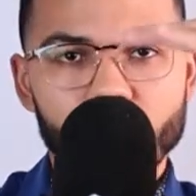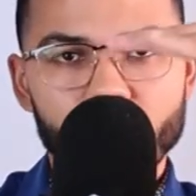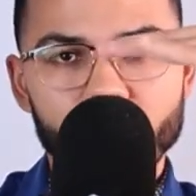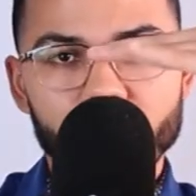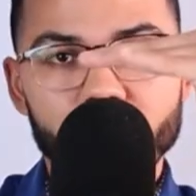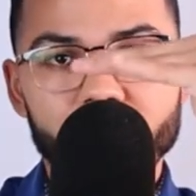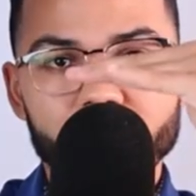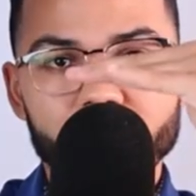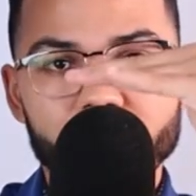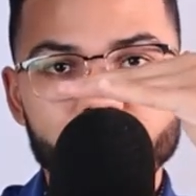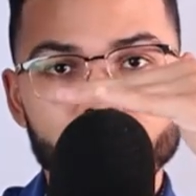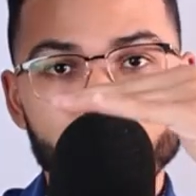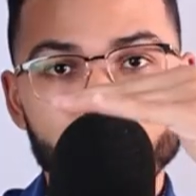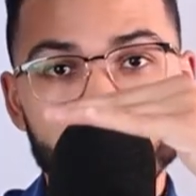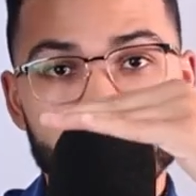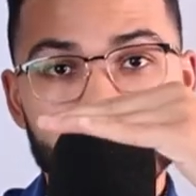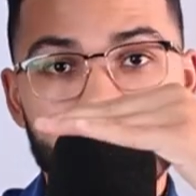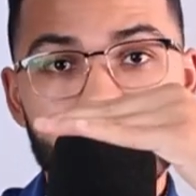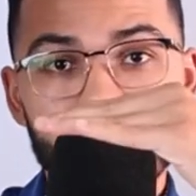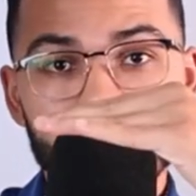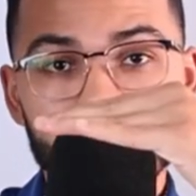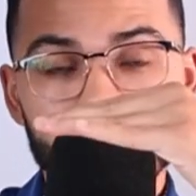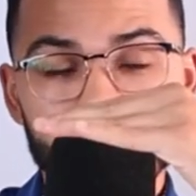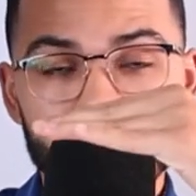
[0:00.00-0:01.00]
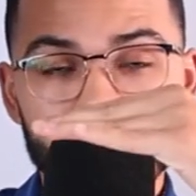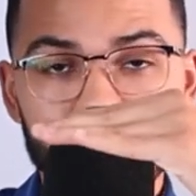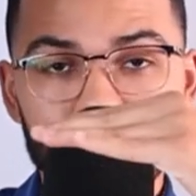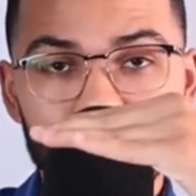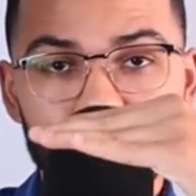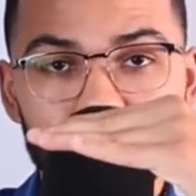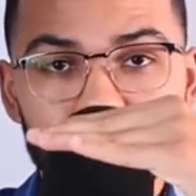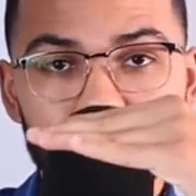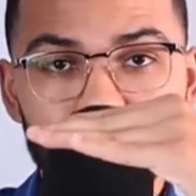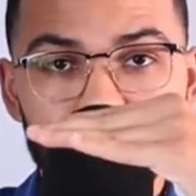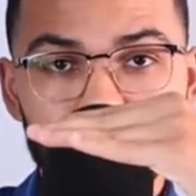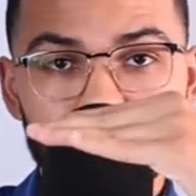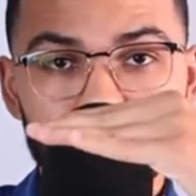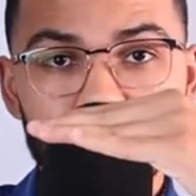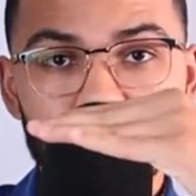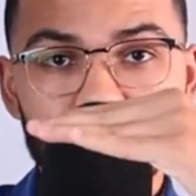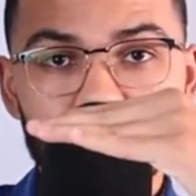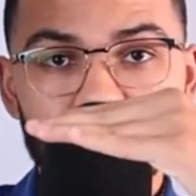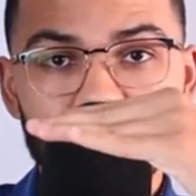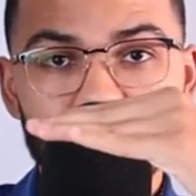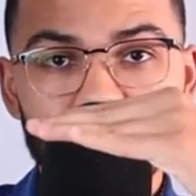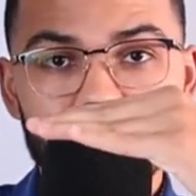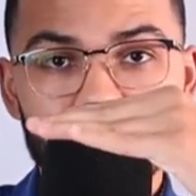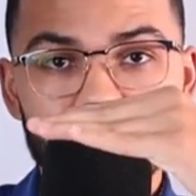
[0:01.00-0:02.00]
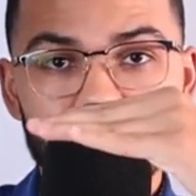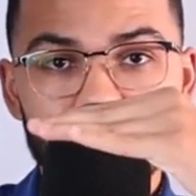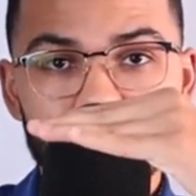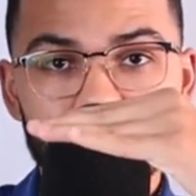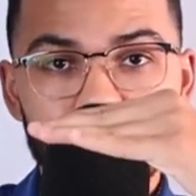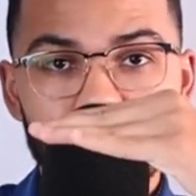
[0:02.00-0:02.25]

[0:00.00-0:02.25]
Well, I know a doctor, I know a nutritionist